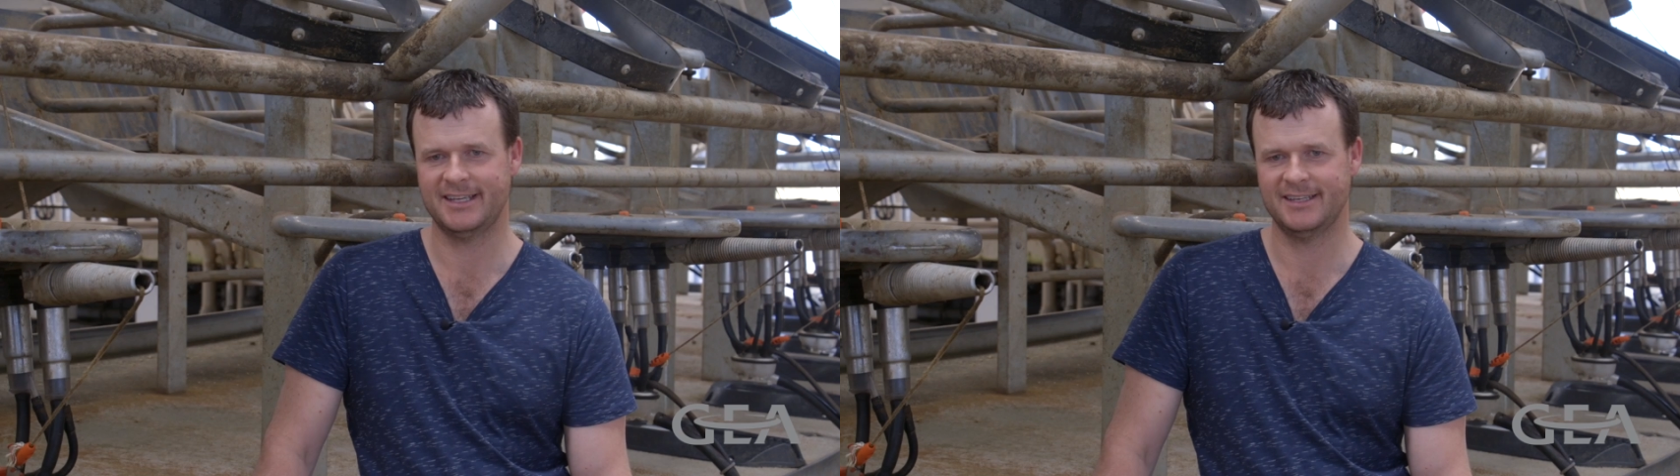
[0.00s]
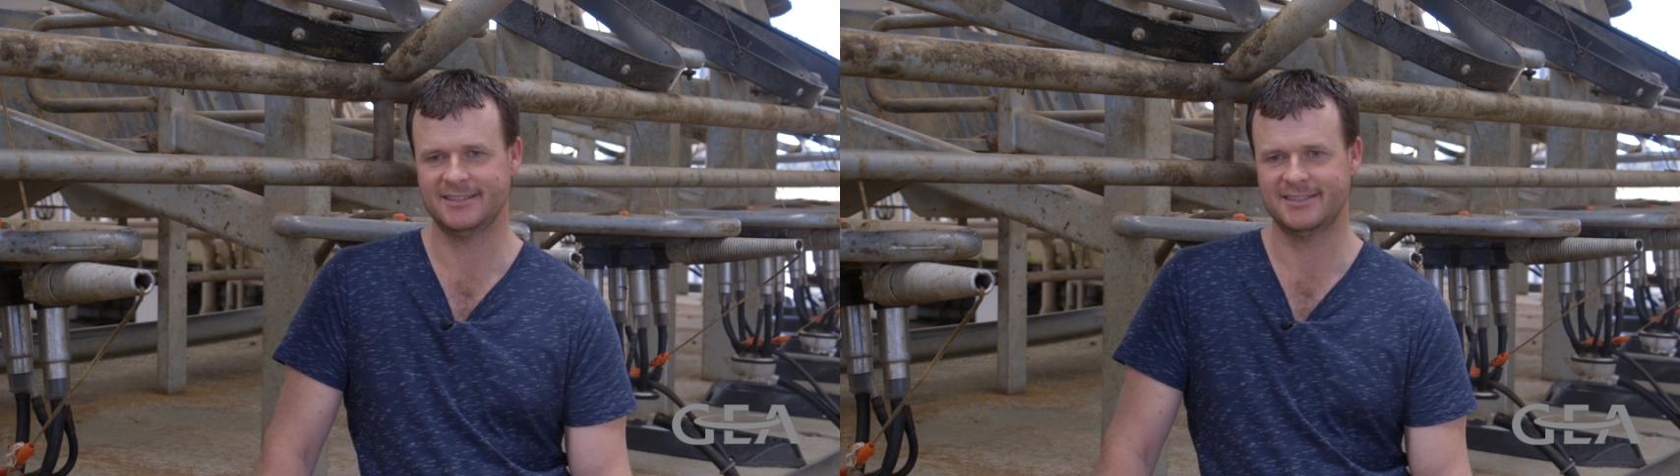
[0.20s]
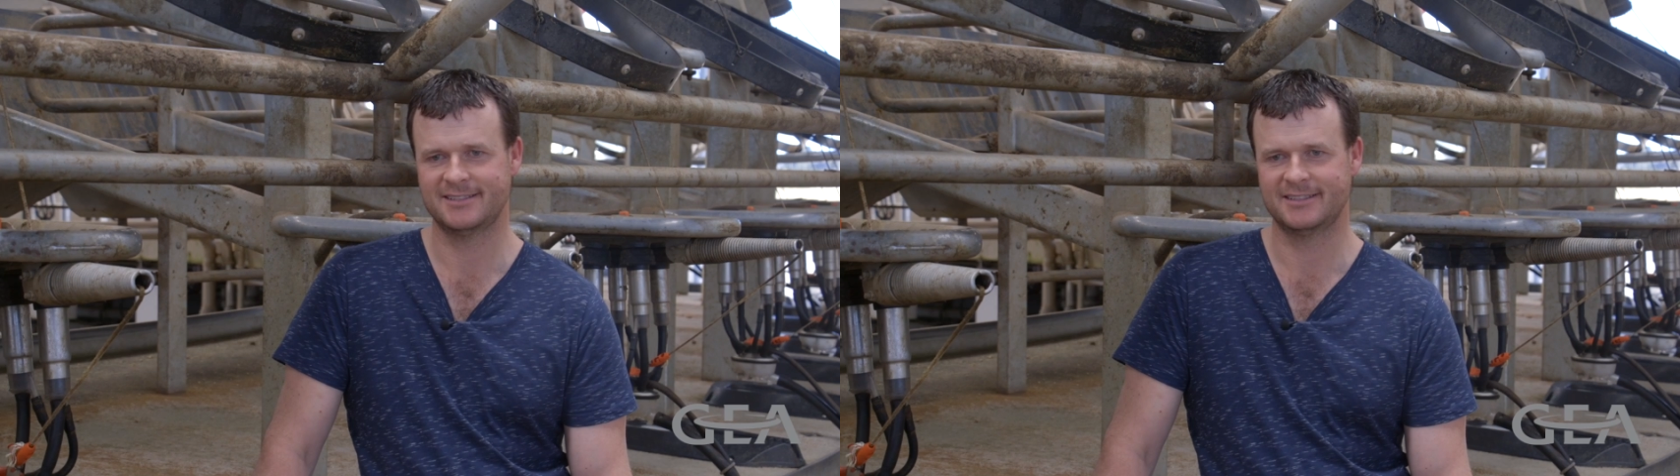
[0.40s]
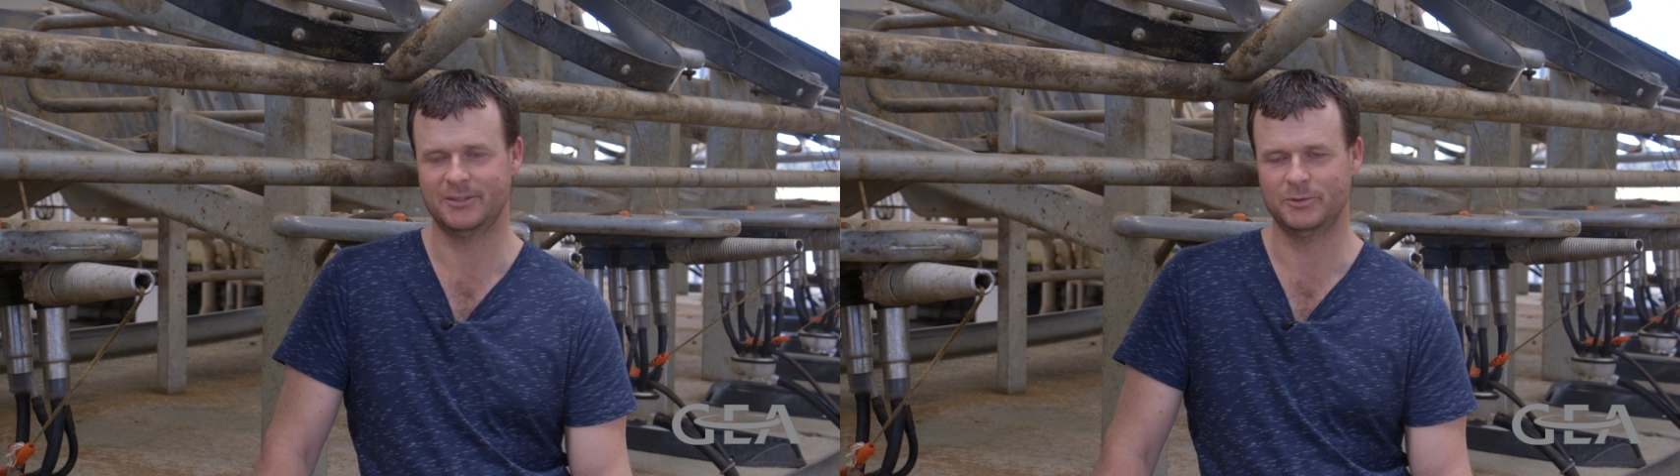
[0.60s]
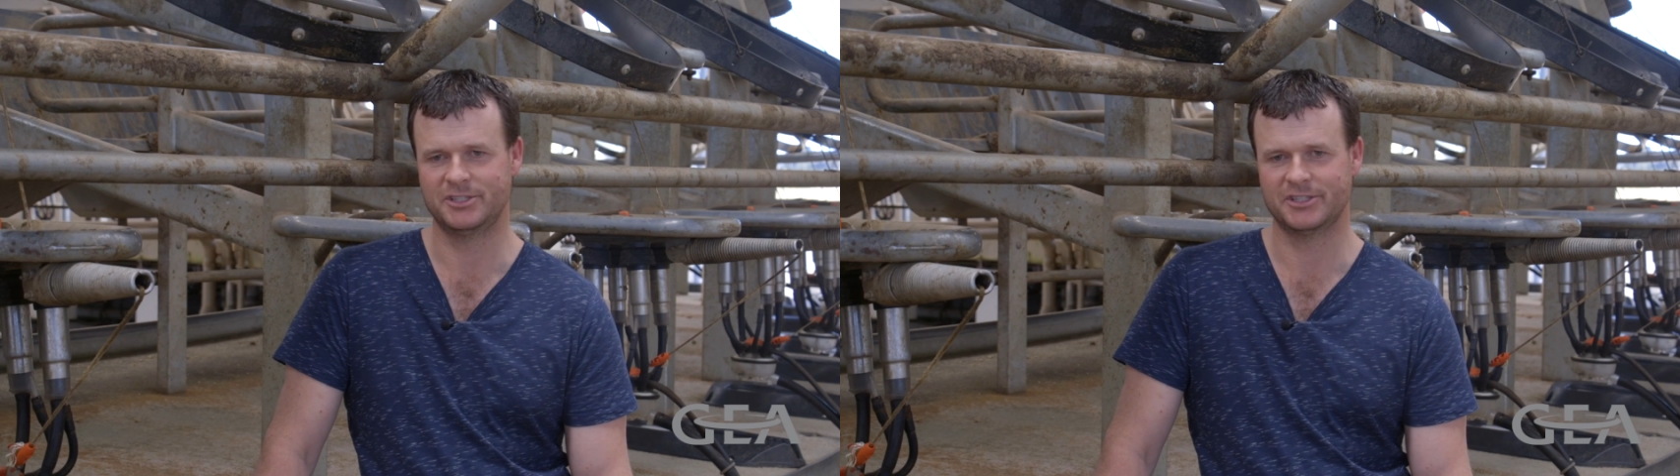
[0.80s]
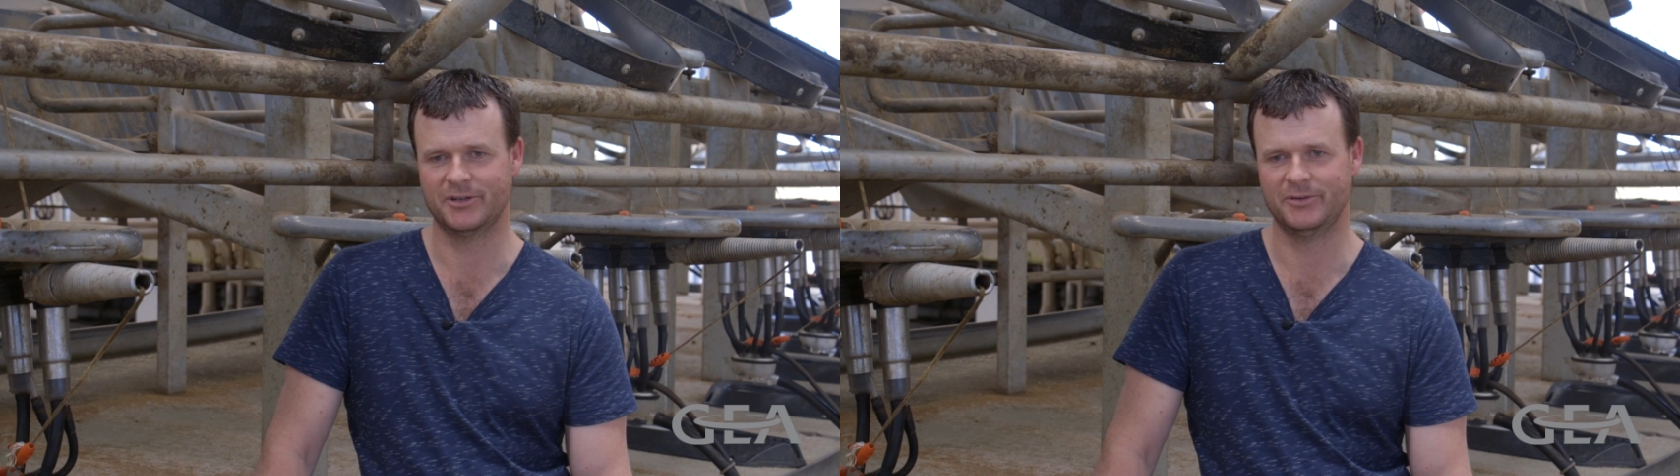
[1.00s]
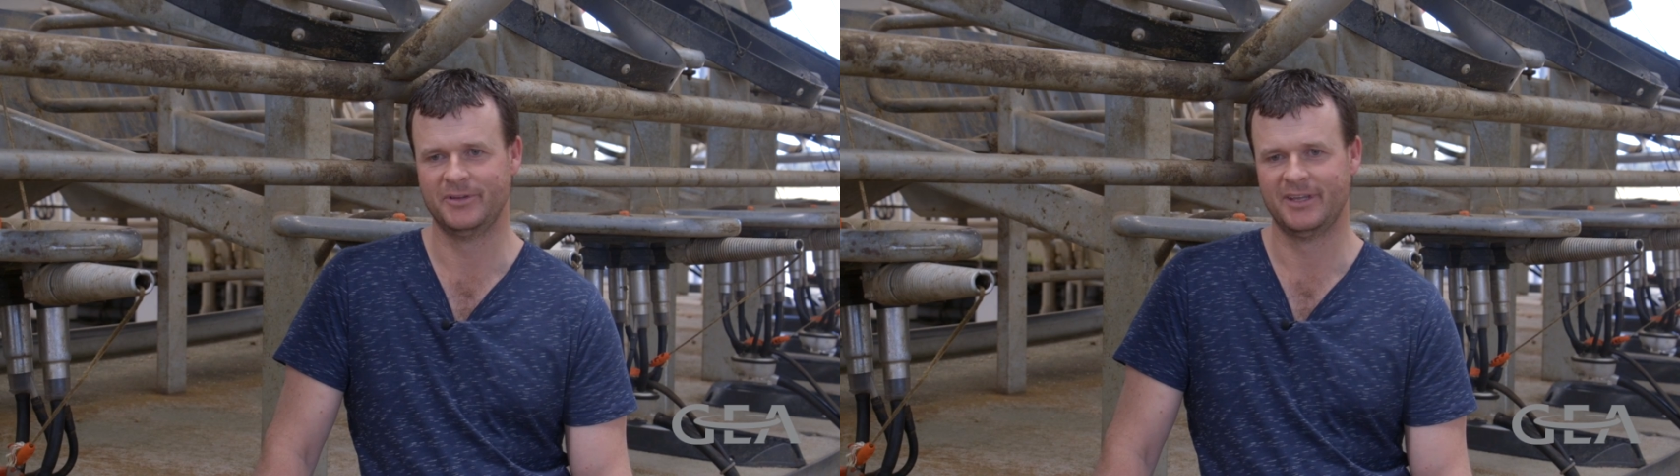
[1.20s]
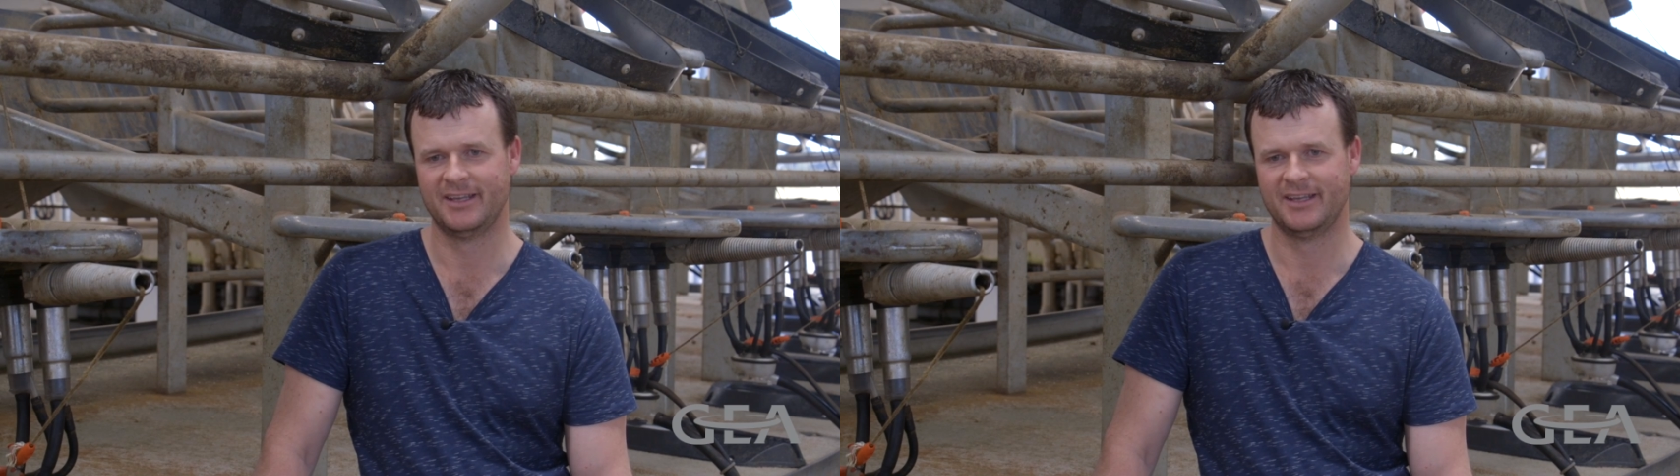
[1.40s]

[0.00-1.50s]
cows. It would show